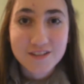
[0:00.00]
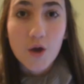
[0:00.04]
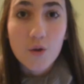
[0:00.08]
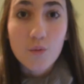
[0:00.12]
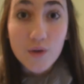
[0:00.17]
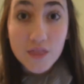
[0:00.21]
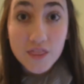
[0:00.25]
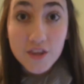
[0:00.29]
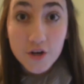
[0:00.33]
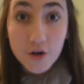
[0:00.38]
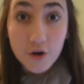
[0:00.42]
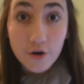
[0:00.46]

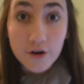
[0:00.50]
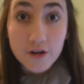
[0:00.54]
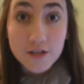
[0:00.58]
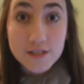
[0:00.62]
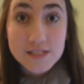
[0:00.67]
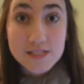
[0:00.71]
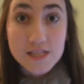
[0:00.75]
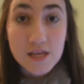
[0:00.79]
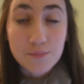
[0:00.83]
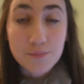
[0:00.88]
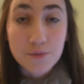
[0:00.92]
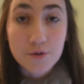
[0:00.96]
When the
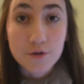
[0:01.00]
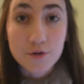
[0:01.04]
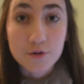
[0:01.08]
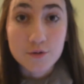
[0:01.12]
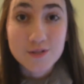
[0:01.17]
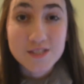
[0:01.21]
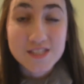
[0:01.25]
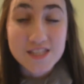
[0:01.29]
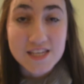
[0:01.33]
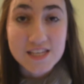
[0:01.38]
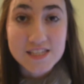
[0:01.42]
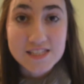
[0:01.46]
neurons that
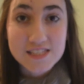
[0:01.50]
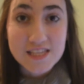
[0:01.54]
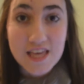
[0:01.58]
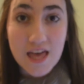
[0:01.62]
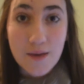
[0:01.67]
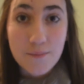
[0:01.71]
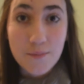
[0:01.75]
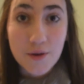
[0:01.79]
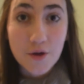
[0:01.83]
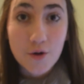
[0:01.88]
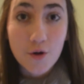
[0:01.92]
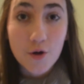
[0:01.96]
produce this
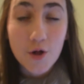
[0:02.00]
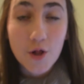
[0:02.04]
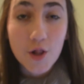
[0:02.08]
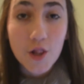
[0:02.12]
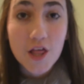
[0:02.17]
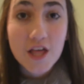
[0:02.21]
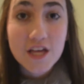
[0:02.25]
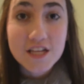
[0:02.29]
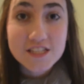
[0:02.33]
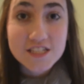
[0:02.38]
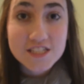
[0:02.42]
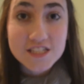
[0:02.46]
chemical
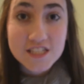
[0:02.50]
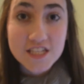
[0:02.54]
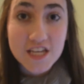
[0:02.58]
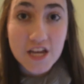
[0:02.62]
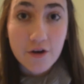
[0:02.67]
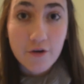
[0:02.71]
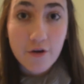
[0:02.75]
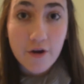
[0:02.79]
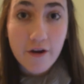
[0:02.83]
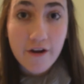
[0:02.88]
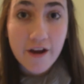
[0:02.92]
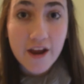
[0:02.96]

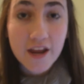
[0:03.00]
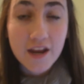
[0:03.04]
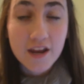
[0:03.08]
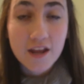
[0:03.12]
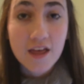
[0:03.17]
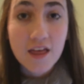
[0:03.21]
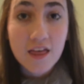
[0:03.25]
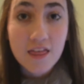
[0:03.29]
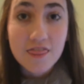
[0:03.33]
deteriorate,